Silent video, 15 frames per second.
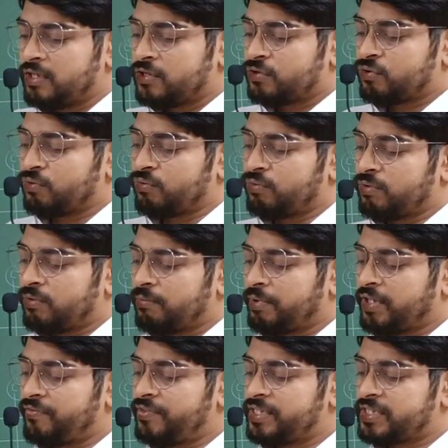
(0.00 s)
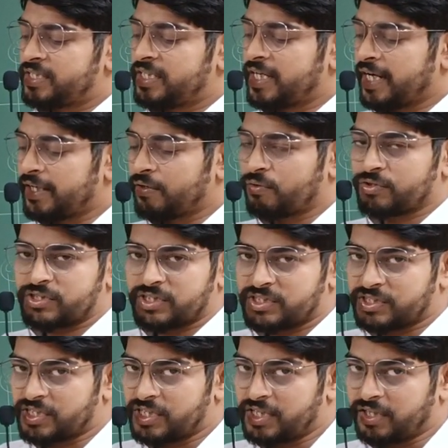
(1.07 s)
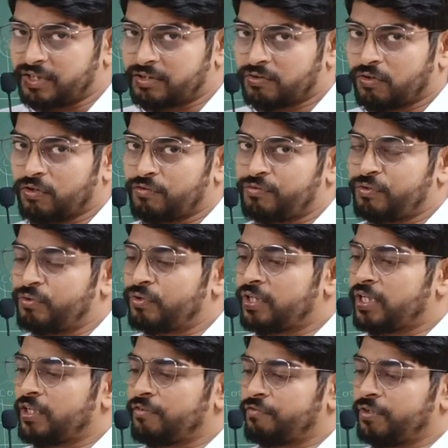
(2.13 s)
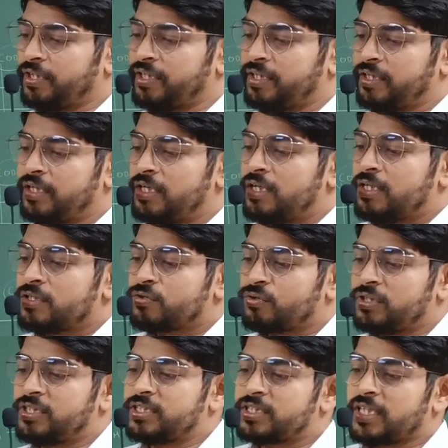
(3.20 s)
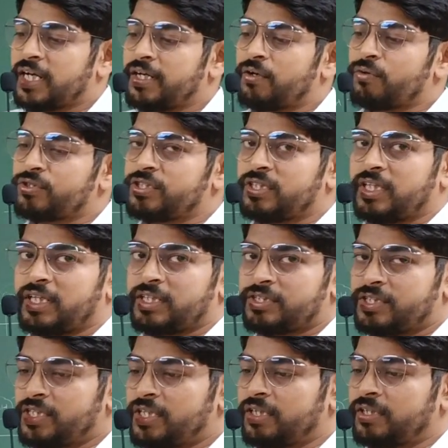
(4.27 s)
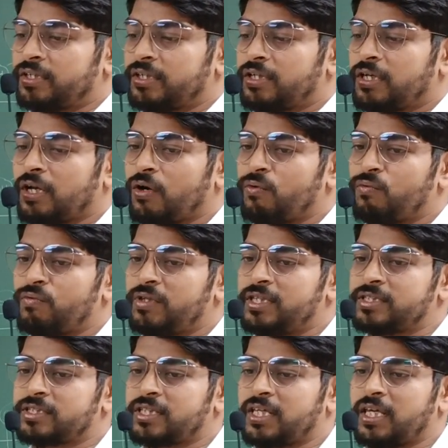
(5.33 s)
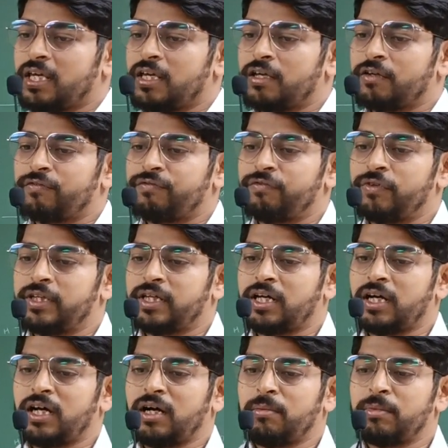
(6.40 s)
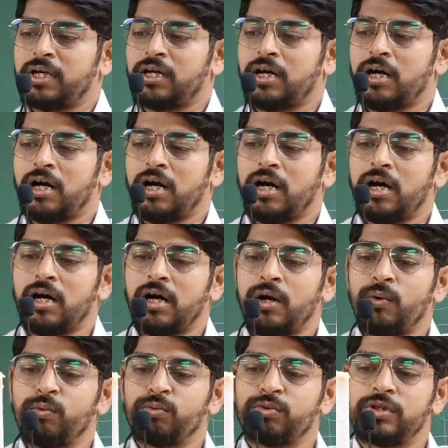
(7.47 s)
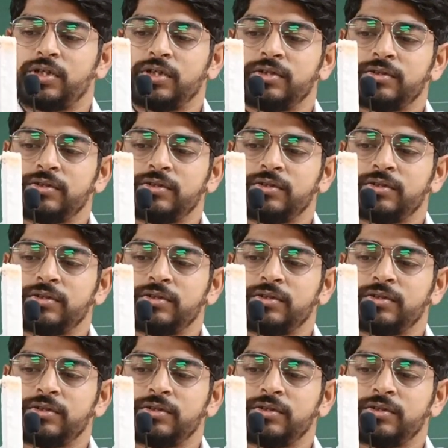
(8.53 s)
So previously hydrogen is here, all of you look carefully. So this hydrogen that is here now is carefully coming out.